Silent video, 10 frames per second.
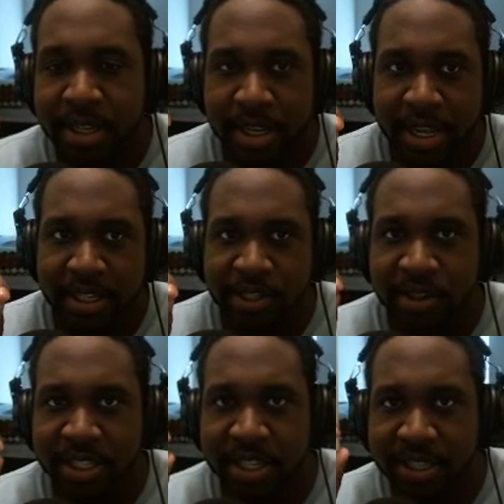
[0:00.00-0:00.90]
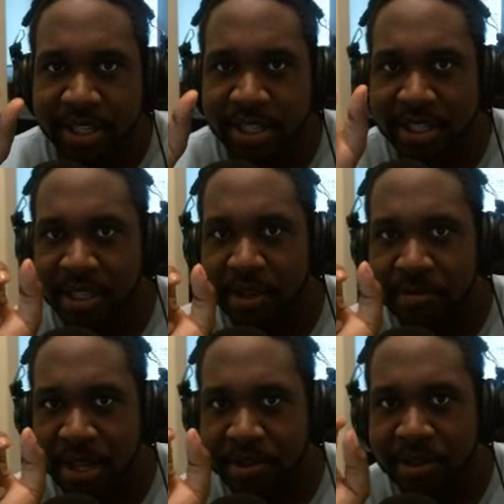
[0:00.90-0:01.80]
it shrinks it into this little
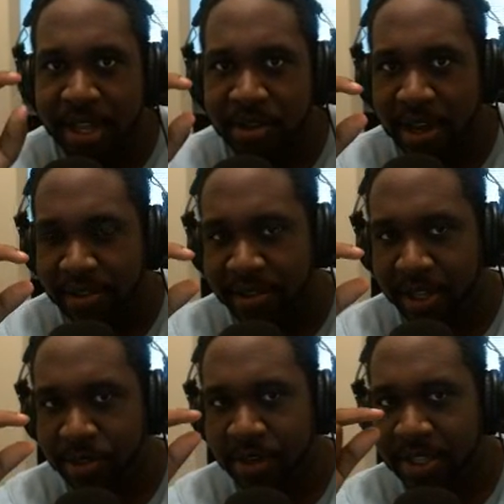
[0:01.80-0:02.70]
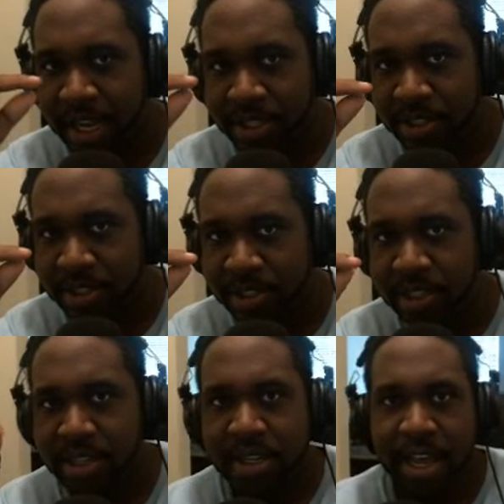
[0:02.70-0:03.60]
menu that you have like 3 dashes,
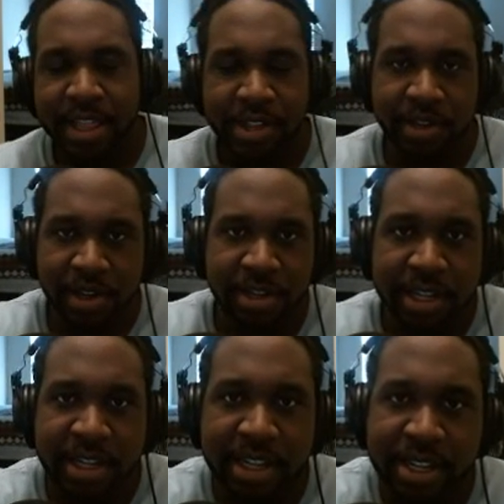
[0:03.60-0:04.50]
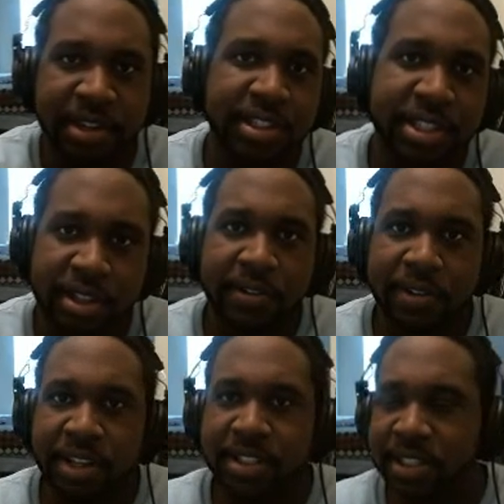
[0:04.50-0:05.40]
and then you can click it and you can see all the
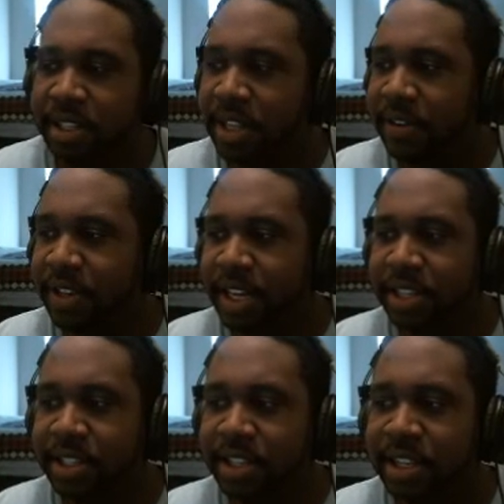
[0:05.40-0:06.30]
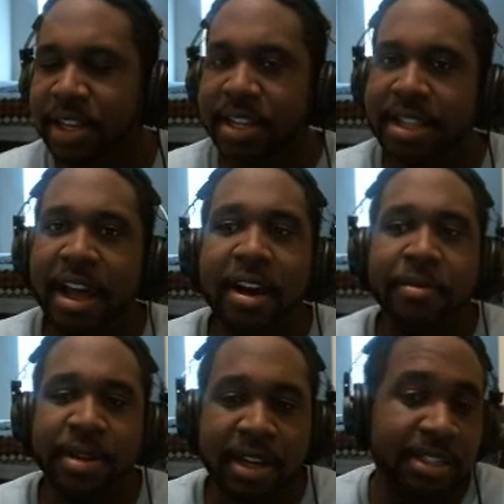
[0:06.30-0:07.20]
things in the navigation. Now,
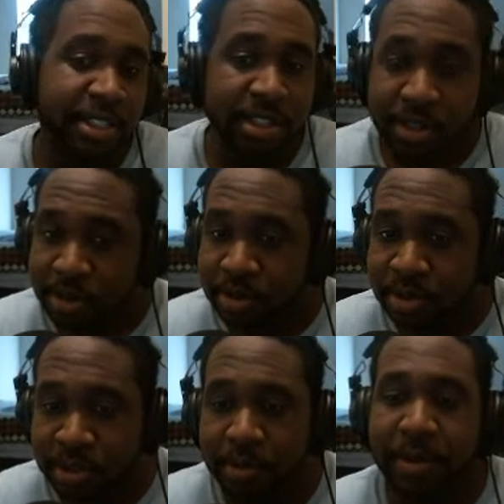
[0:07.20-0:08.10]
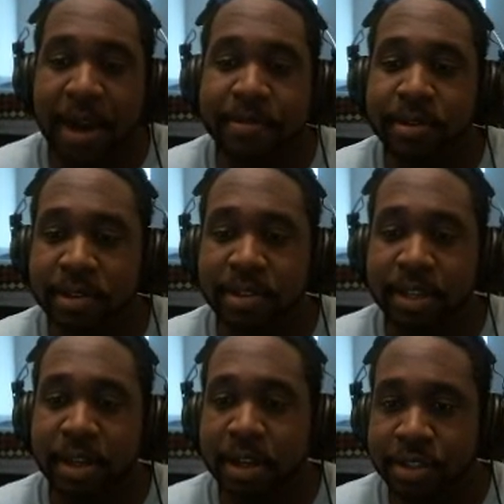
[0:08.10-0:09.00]
because it's used so popularly,
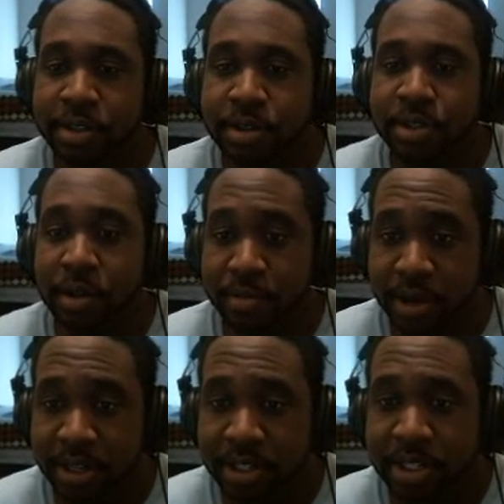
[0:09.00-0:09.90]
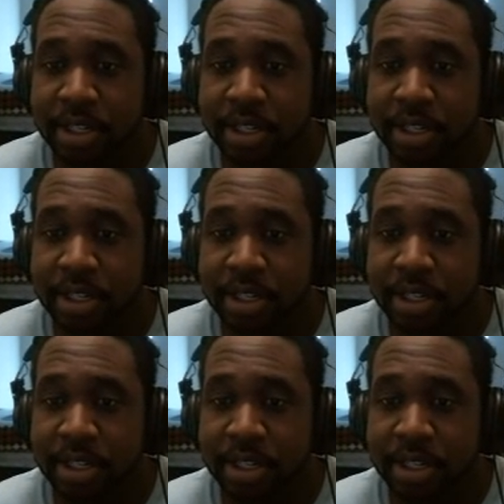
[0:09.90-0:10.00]
used so much,